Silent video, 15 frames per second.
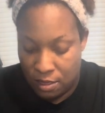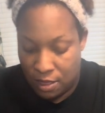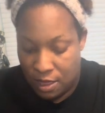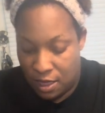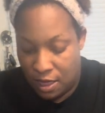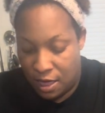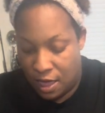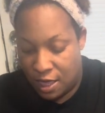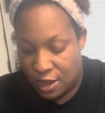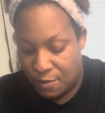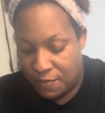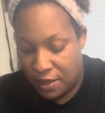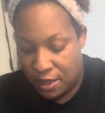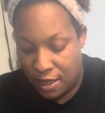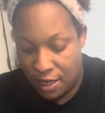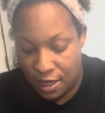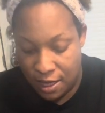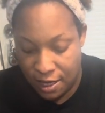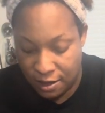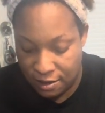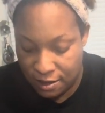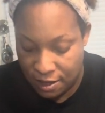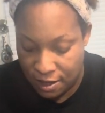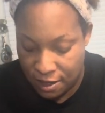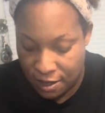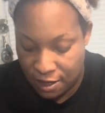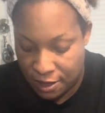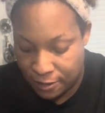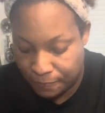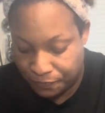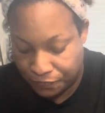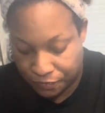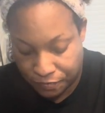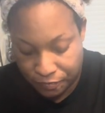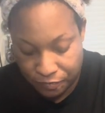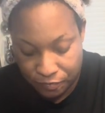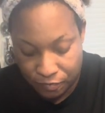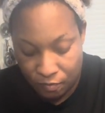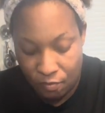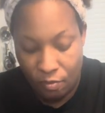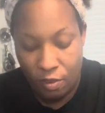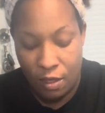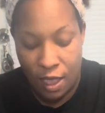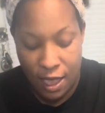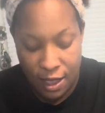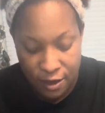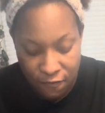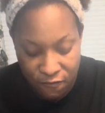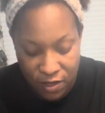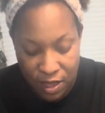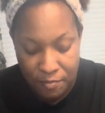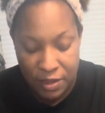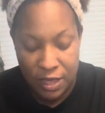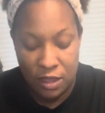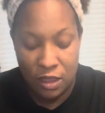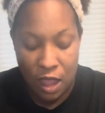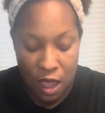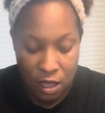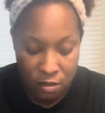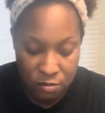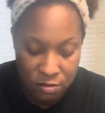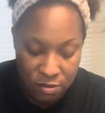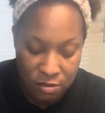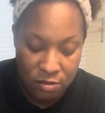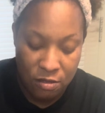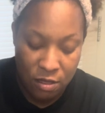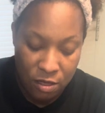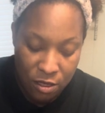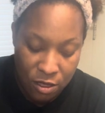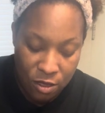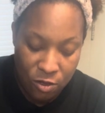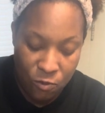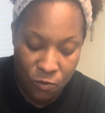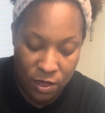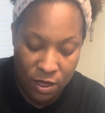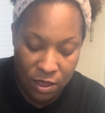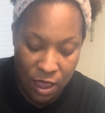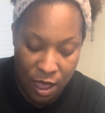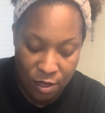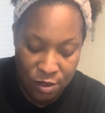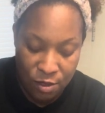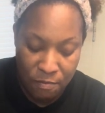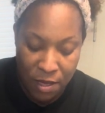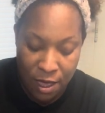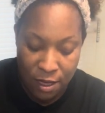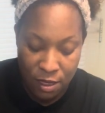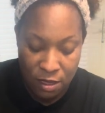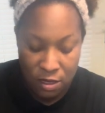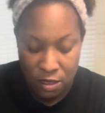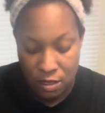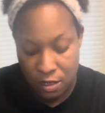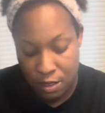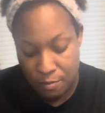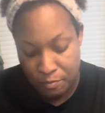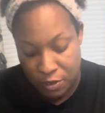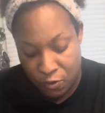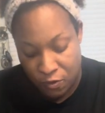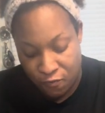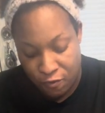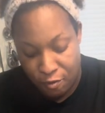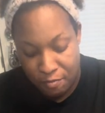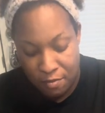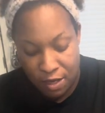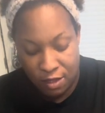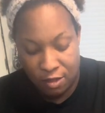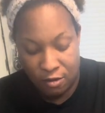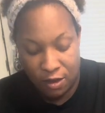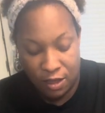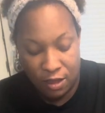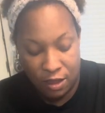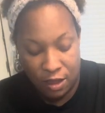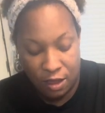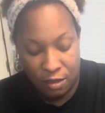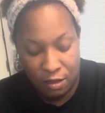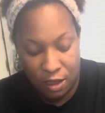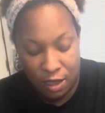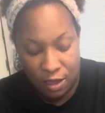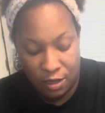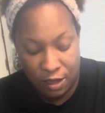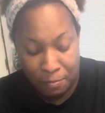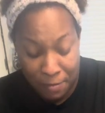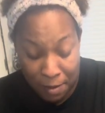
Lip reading: It has been hectic. Had a family loss. We lost my beautiful mother in love.